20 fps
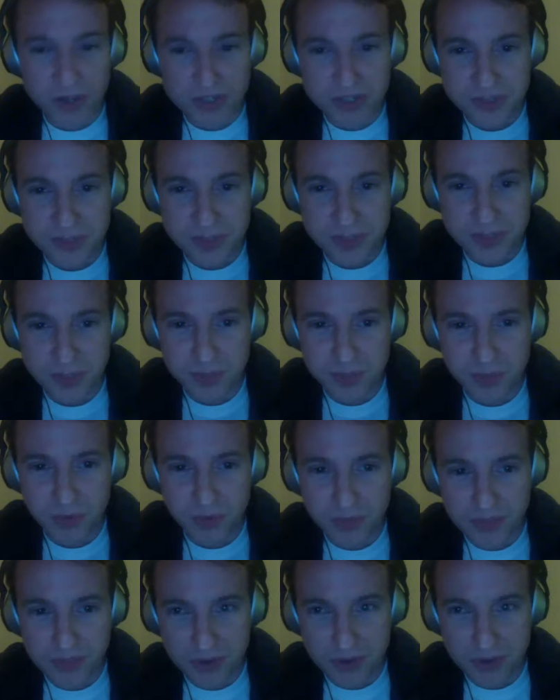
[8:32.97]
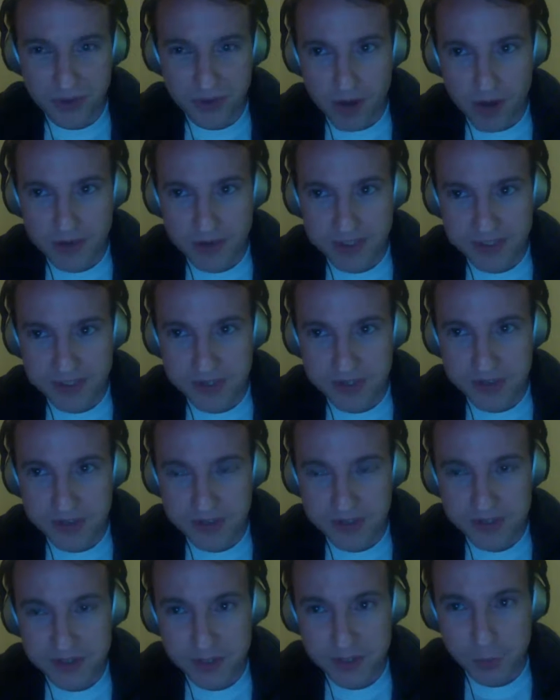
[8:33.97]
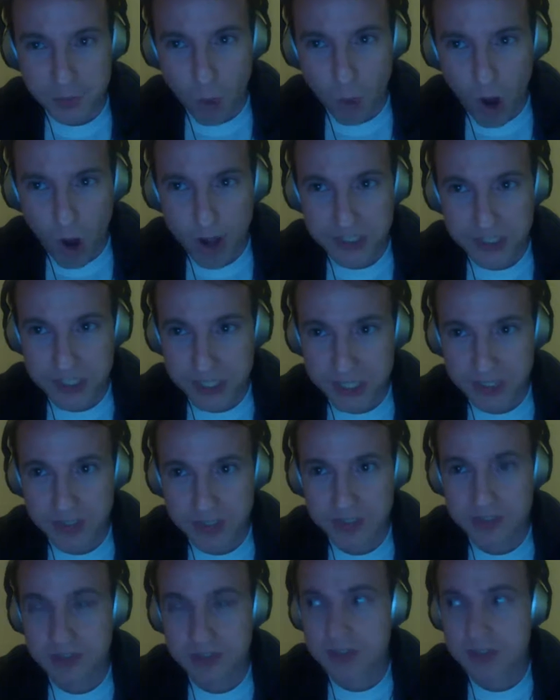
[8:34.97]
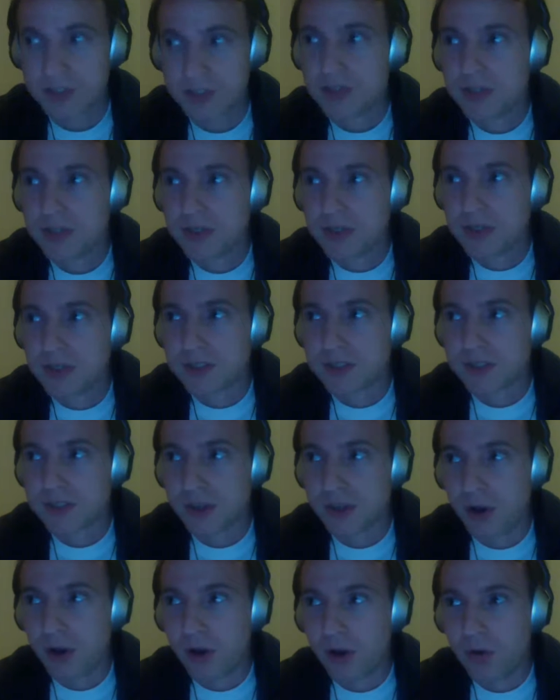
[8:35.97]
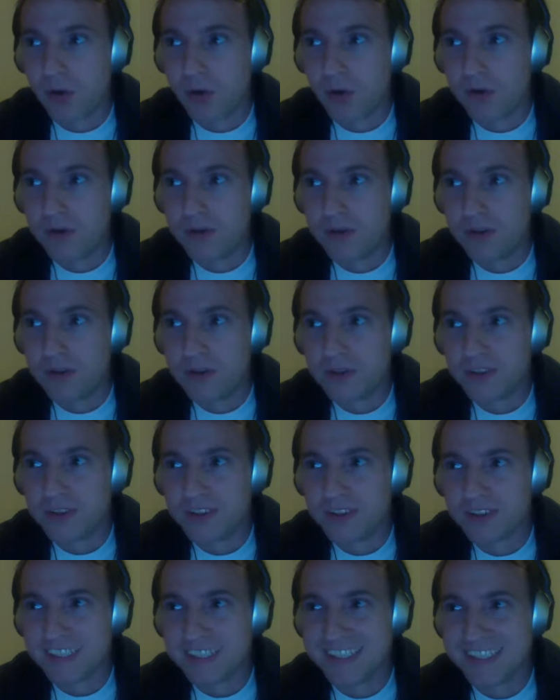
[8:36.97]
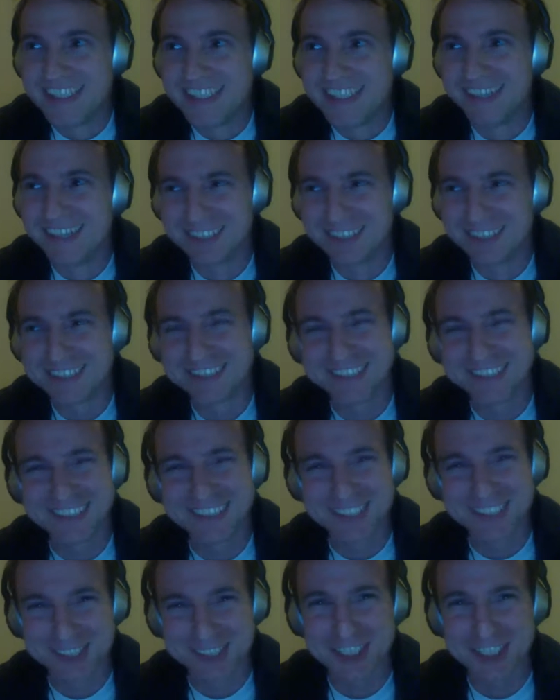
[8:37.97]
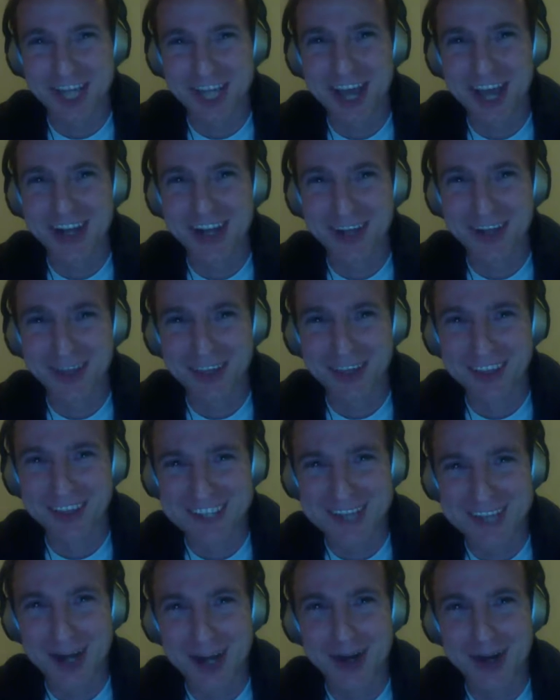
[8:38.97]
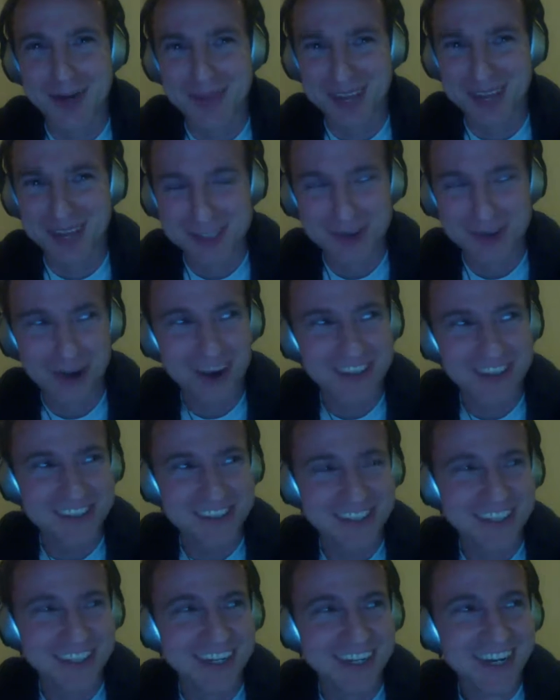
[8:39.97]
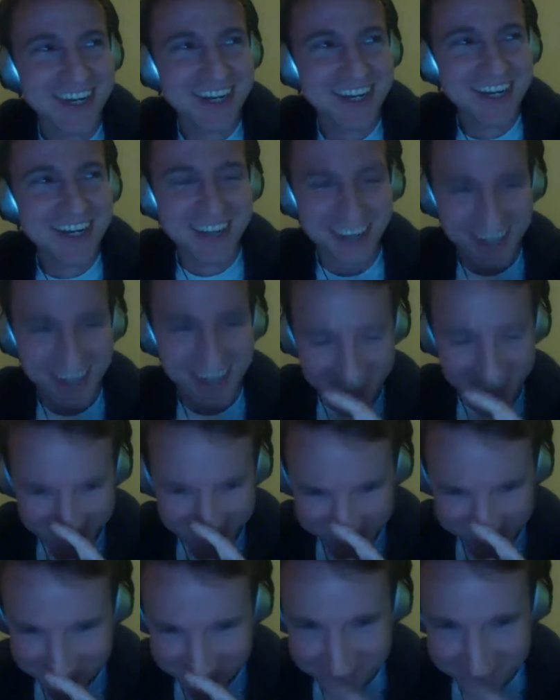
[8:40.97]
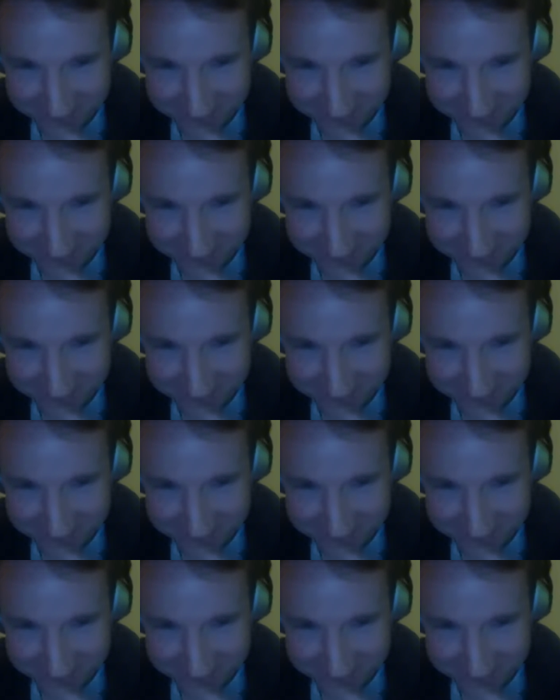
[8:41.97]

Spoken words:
of people that the crowd is interested in watching. So just a shot on the entire men's roster. So